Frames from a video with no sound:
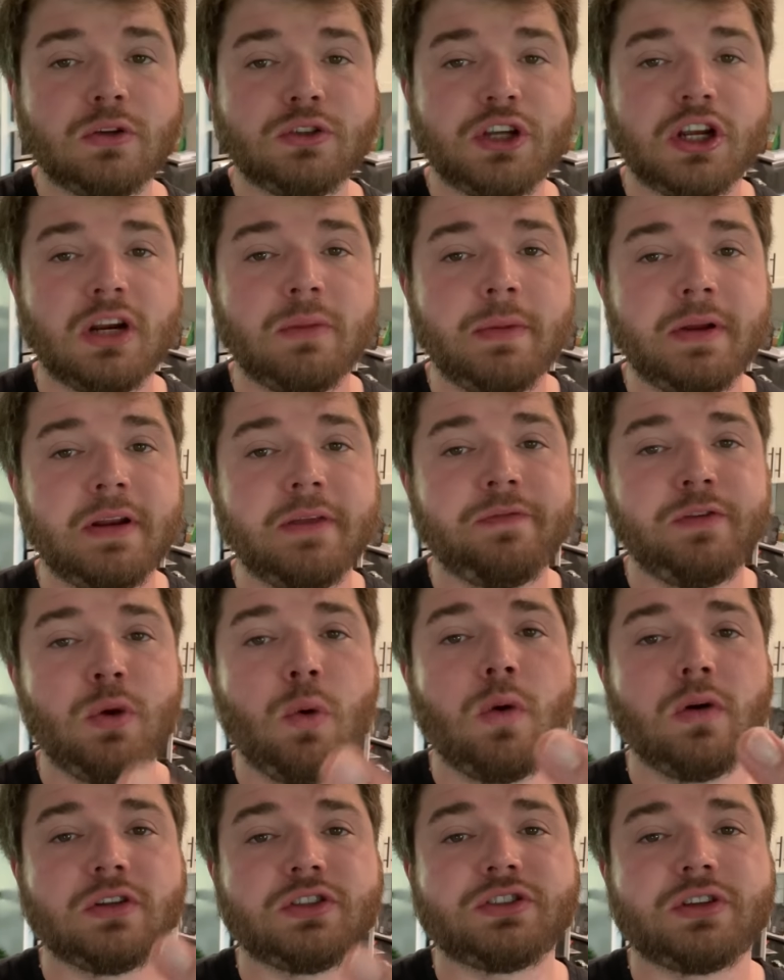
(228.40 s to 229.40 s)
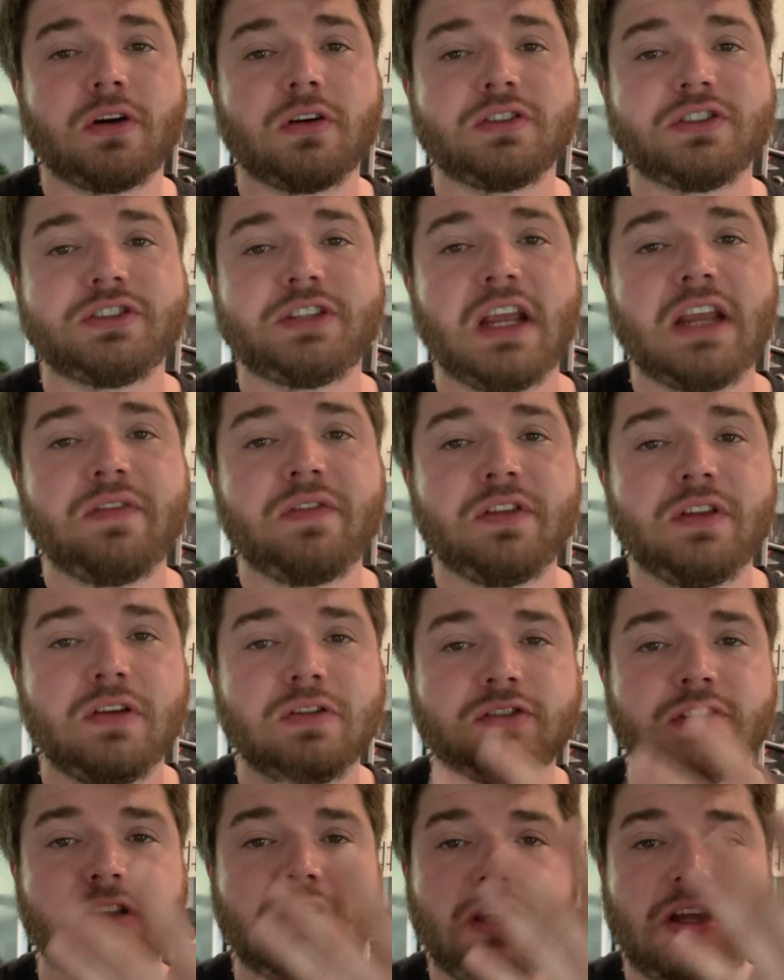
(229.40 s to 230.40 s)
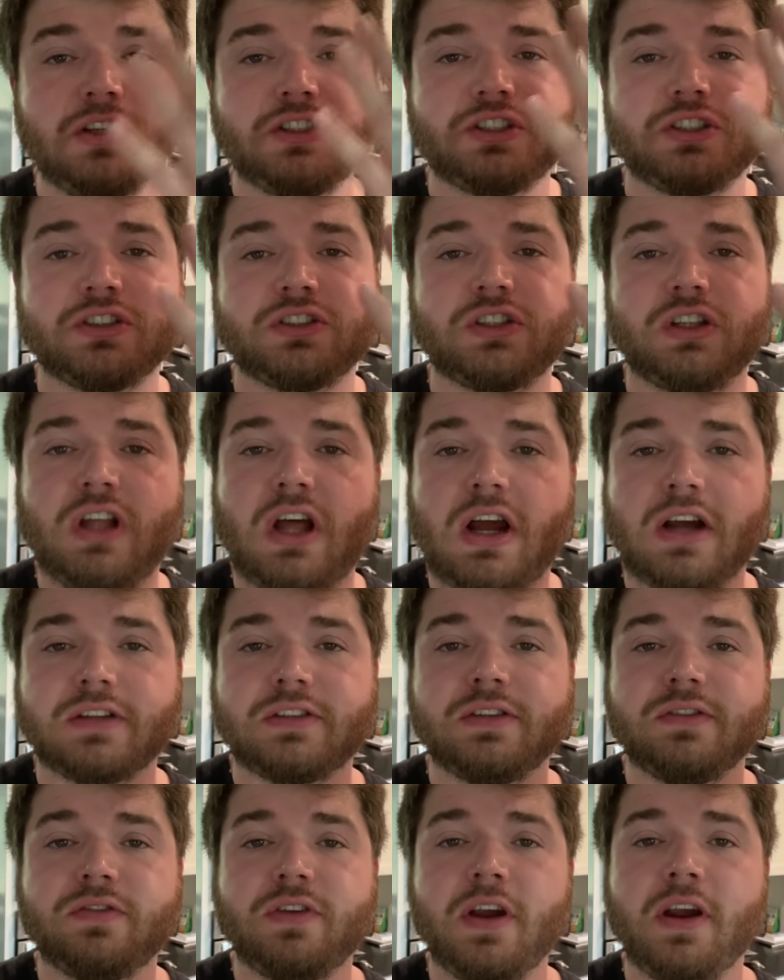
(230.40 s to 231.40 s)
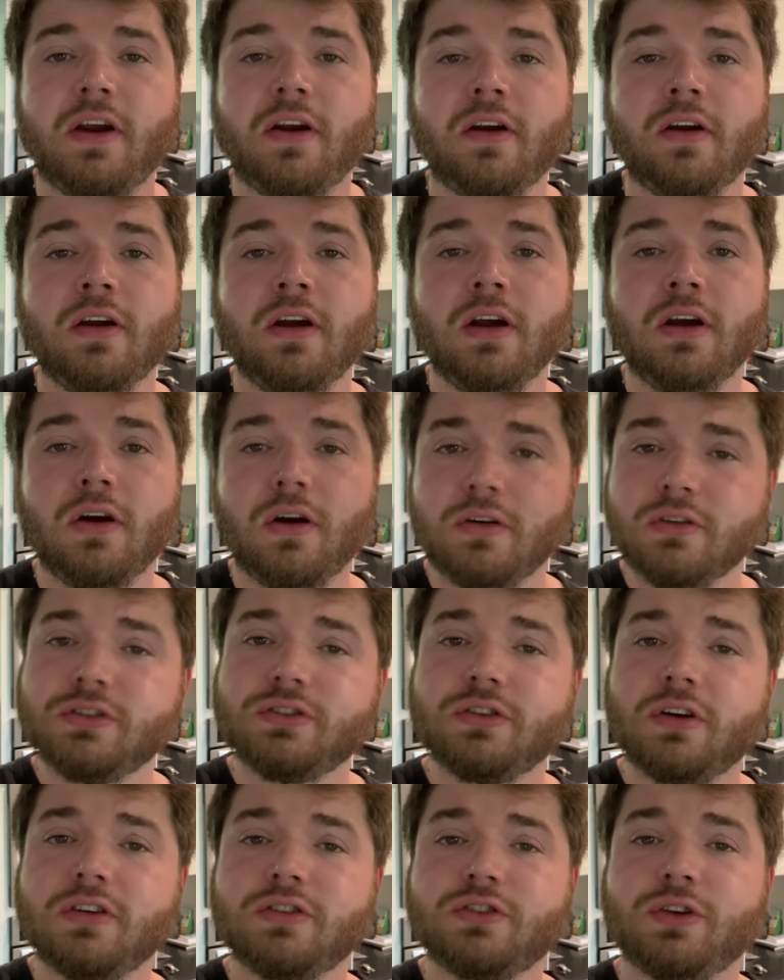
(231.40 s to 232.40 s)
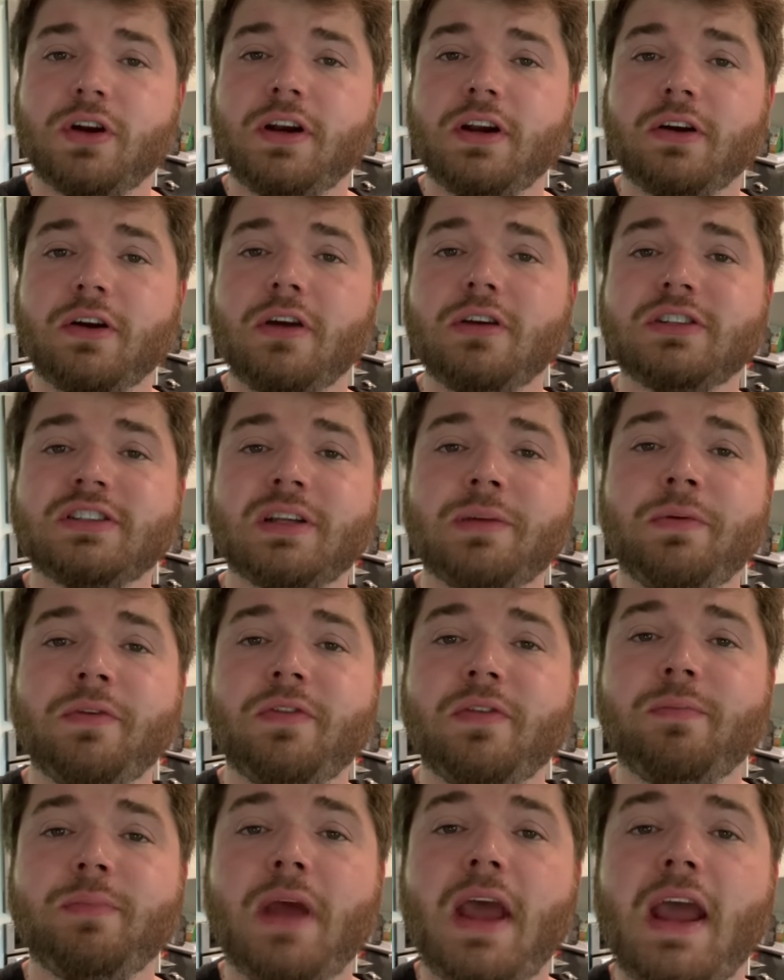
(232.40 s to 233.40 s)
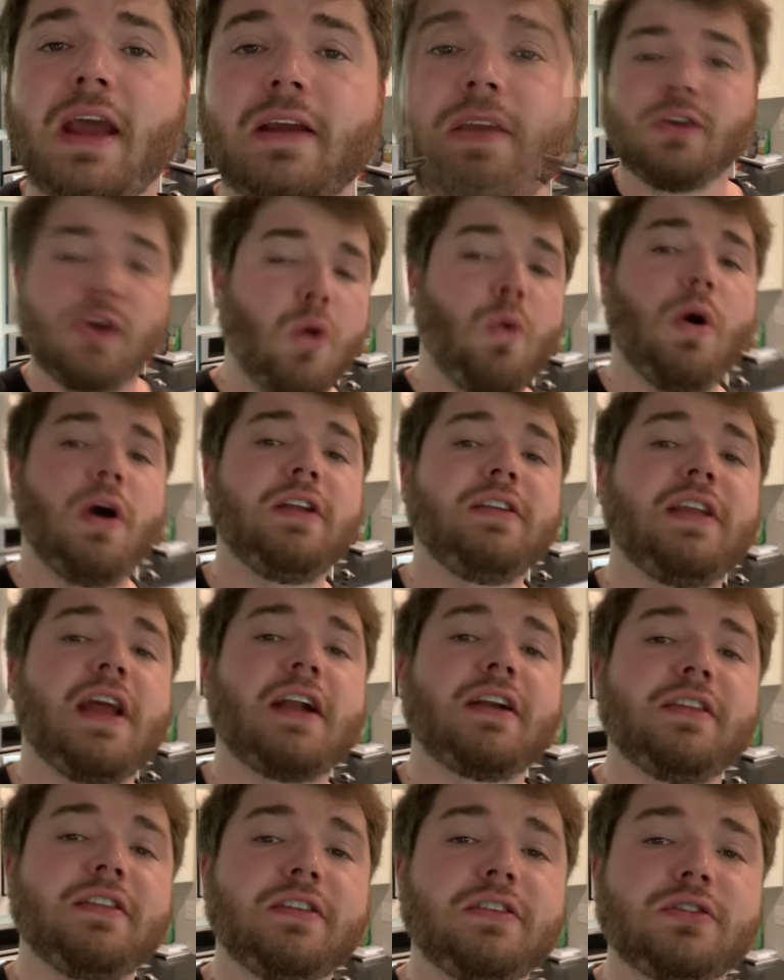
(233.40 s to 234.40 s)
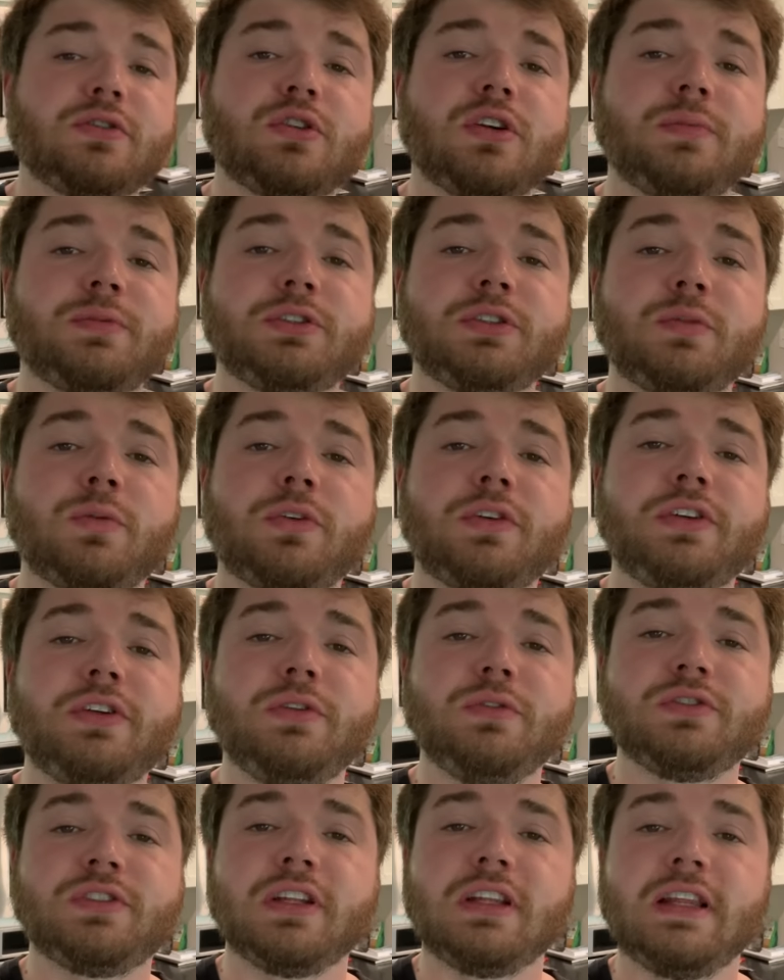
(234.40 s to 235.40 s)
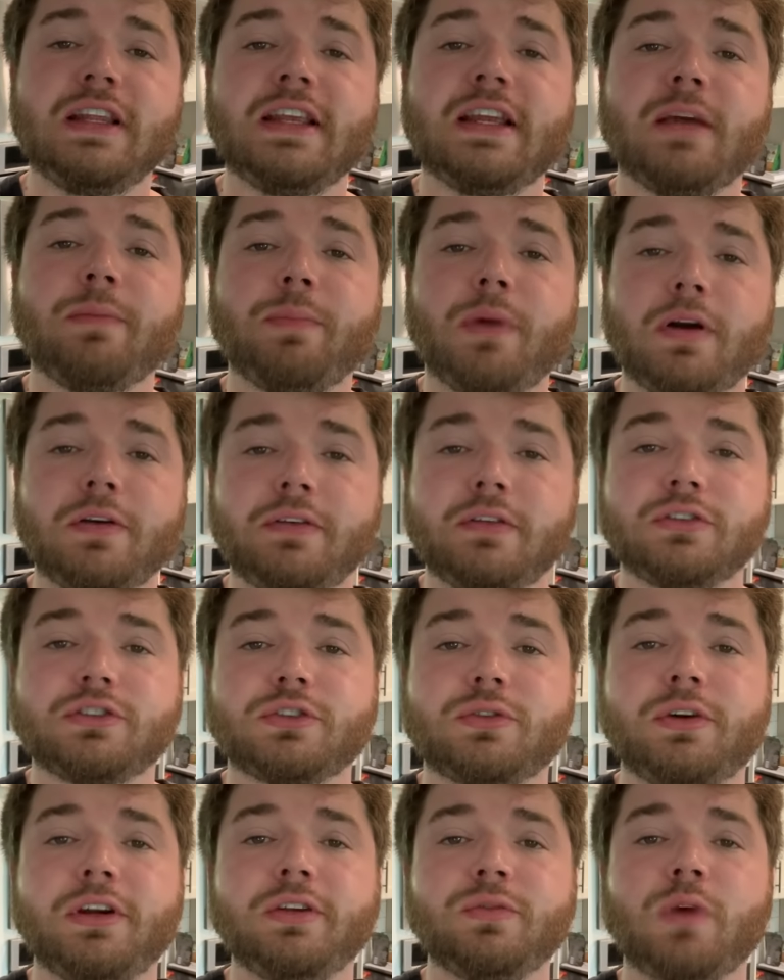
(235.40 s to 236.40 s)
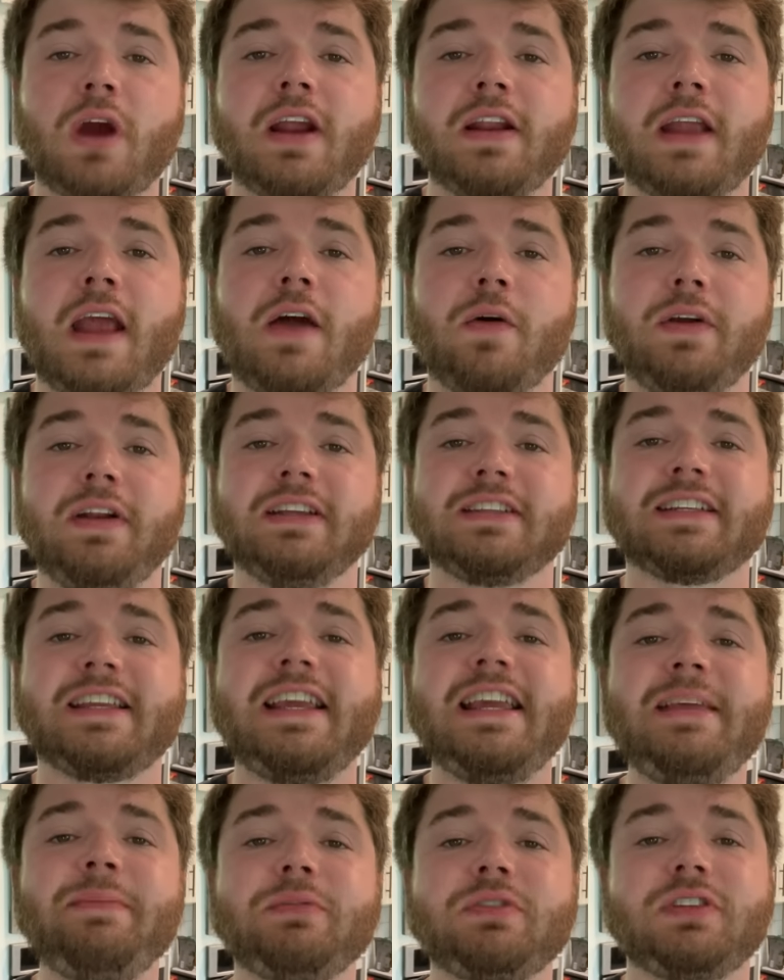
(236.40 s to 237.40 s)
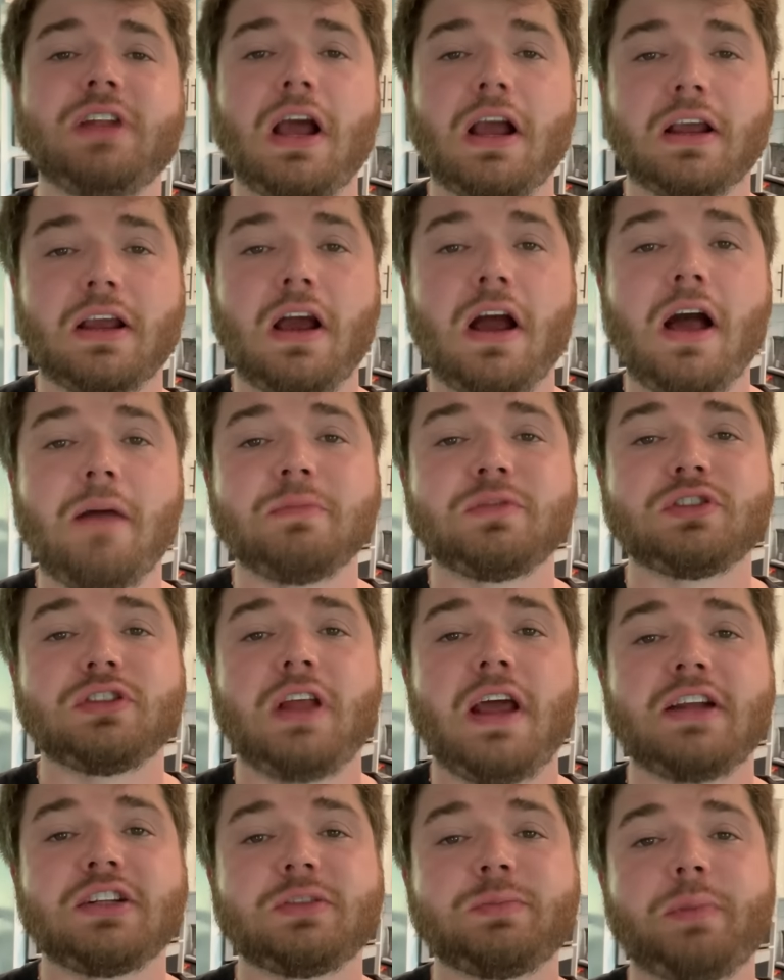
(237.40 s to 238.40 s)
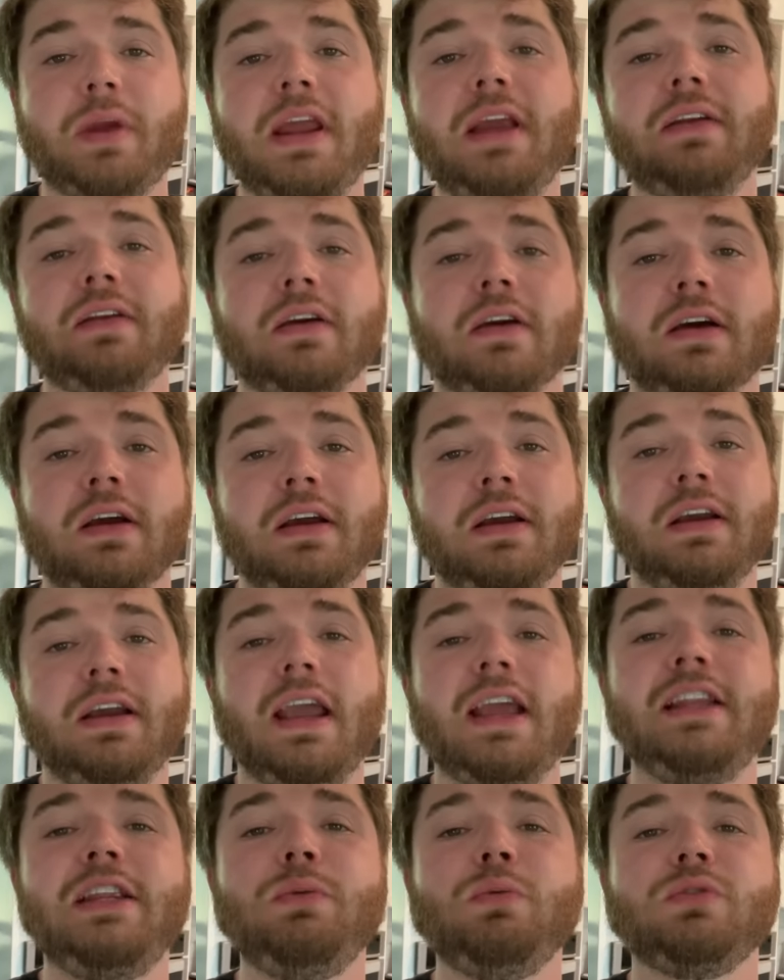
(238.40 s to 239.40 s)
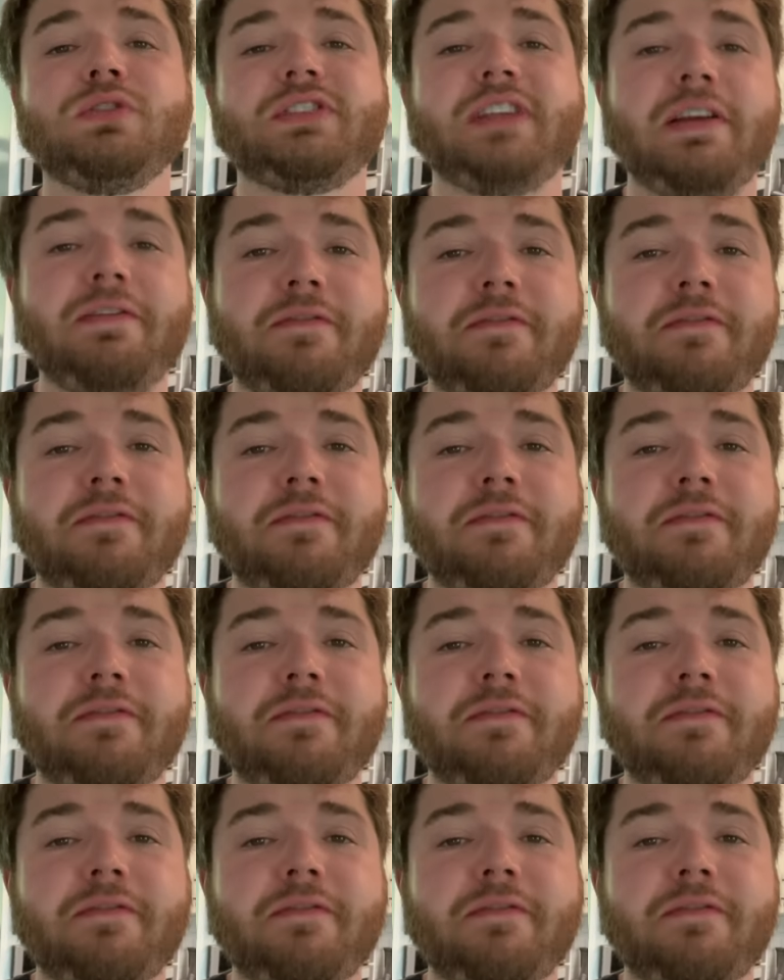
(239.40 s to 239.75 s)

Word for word: gentlemen, if you want to start saving those luscious locks of hair or start trying to grow some of it back, go on down to the description or use the link up on your screen right now. It is keeps.com slash panda and you will save